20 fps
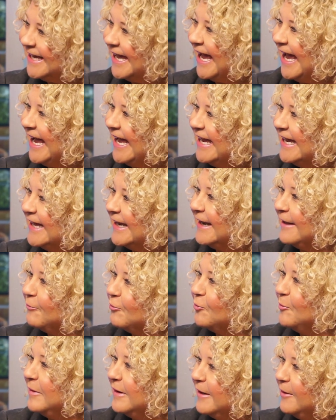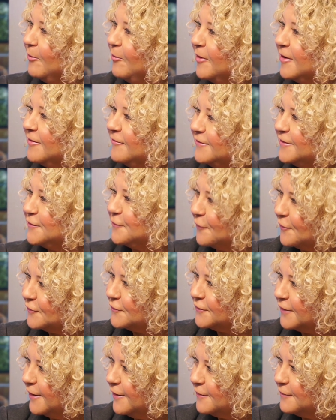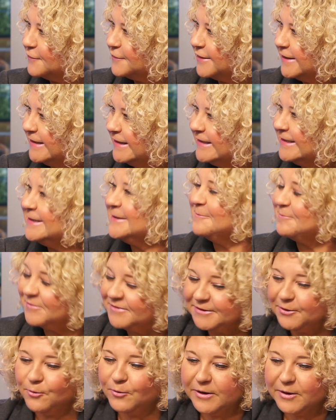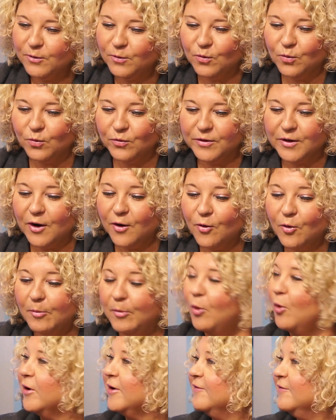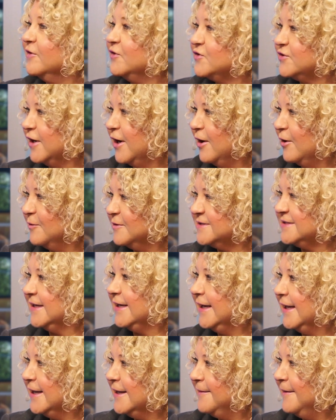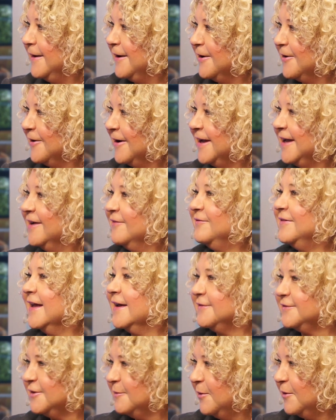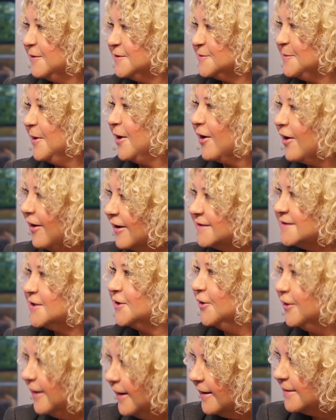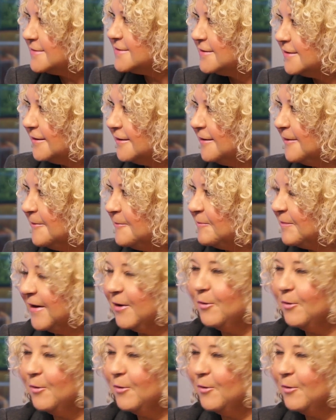and it will be one of his first shows. So we, the whole point of the show is to get in there and give testimonies about God's goodness, yes,